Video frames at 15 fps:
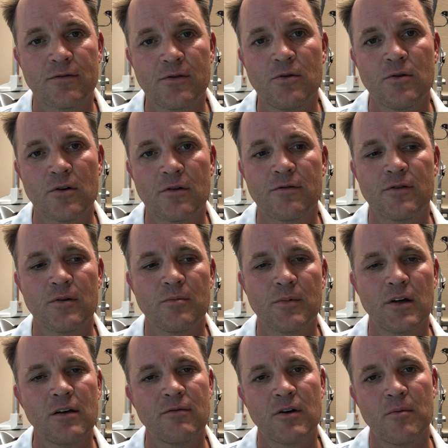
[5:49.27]
floor from
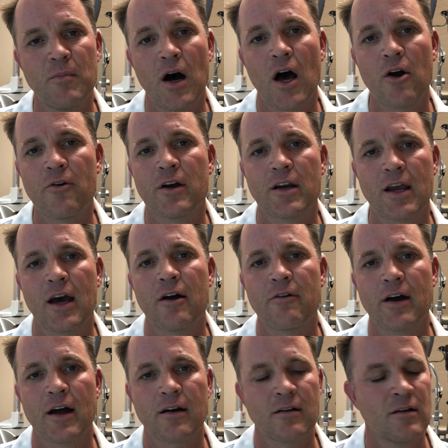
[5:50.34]
even a moderate
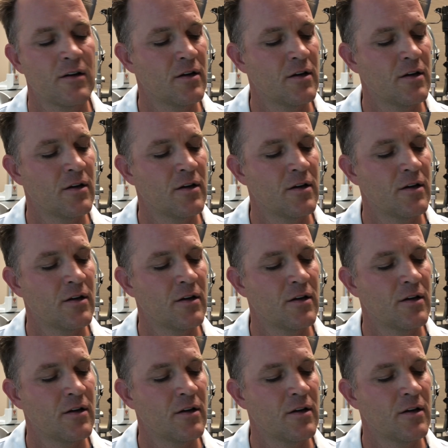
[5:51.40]
cataract.